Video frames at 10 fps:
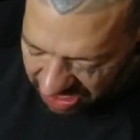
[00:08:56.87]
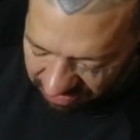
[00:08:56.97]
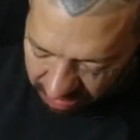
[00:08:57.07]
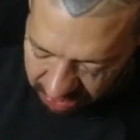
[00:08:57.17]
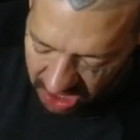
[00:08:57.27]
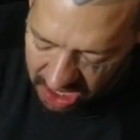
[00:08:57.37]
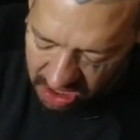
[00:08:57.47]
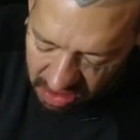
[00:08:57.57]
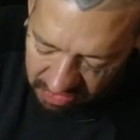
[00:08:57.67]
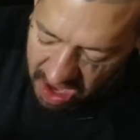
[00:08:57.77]
to have some
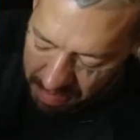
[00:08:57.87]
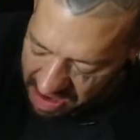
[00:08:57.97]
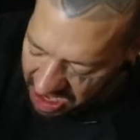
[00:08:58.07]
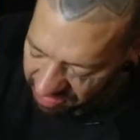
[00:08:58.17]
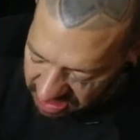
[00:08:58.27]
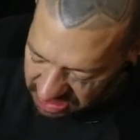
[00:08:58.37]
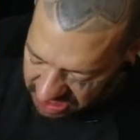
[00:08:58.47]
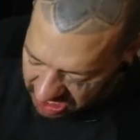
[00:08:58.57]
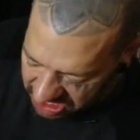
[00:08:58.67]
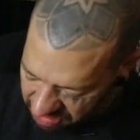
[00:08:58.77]
pliers. Got masking
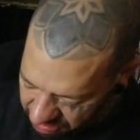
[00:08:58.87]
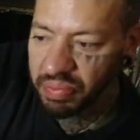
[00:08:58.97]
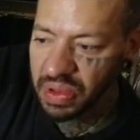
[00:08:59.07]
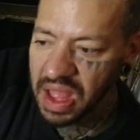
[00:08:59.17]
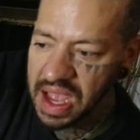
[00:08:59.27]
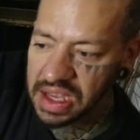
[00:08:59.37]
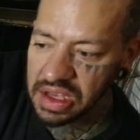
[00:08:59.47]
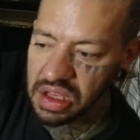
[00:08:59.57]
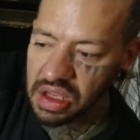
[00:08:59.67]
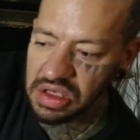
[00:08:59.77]
tape,
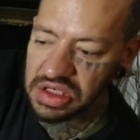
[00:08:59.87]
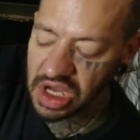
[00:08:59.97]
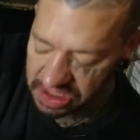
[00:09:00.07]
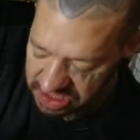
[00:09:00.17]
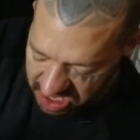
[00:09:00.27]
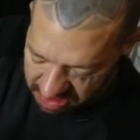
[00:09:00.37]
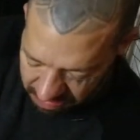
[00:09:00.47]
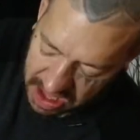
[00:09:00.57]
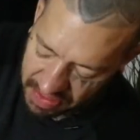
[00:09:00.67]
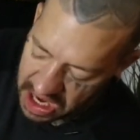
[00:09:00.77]
black duct
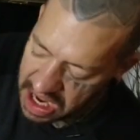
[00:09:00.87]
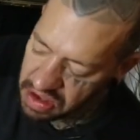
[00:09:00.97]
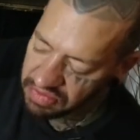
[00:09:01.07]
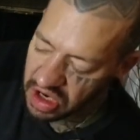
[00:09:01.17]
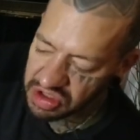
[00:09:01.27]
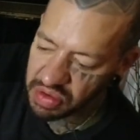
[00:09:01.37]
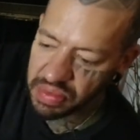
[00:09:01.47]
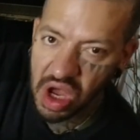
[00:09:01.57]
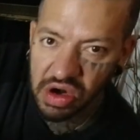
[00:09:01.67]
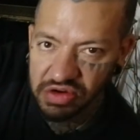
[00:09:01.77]
tape. And then I use Dr.
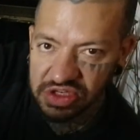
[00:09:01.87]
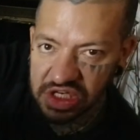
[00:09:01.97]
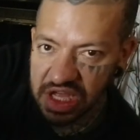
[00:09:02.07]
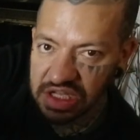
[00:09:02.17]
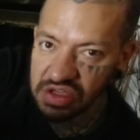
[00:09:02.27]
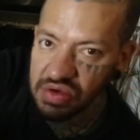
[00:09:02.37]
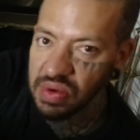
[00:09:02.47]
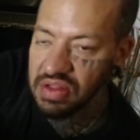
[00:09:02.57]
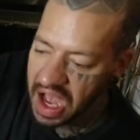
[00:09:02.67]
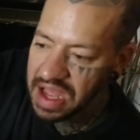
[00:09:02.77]
Bronner's to tattoo
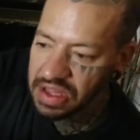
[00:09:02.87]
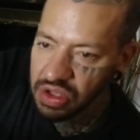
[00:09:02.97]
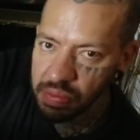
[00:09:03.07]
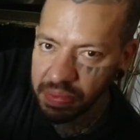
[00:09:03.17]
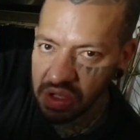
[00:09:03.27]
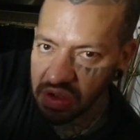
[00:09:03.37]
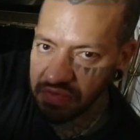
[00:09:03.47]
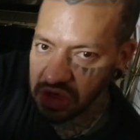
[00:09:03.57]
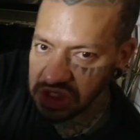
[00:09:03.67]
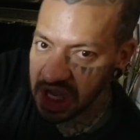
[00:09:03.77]
with. Eye loop
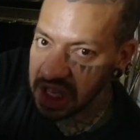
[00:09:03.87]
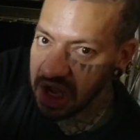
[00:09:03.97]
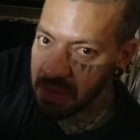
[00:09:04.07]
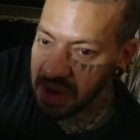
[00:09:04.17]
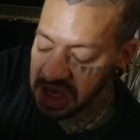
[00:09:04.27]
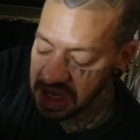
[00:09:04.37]
for checking out my